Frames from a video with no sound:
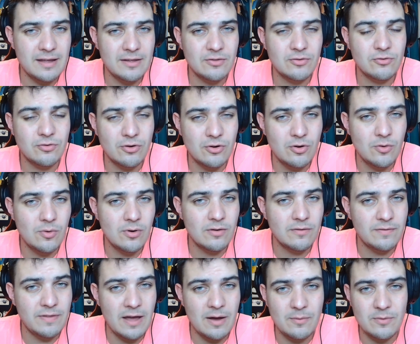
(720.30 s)
true or if
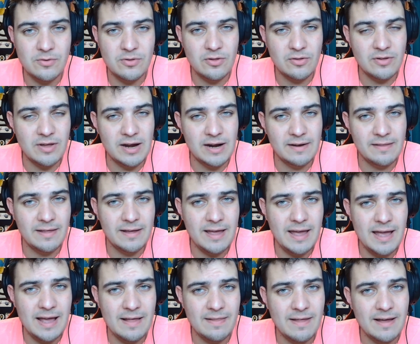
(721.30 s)
that was just kind of like, hey,
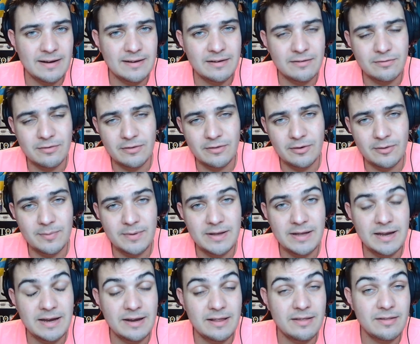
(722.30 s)
I liked it for a little bit.
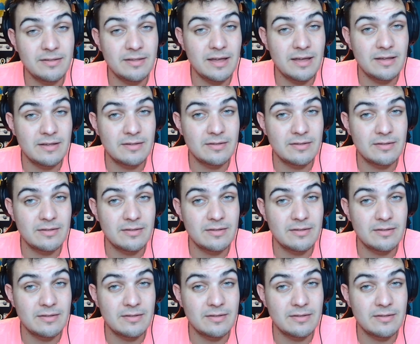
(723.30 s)
It is a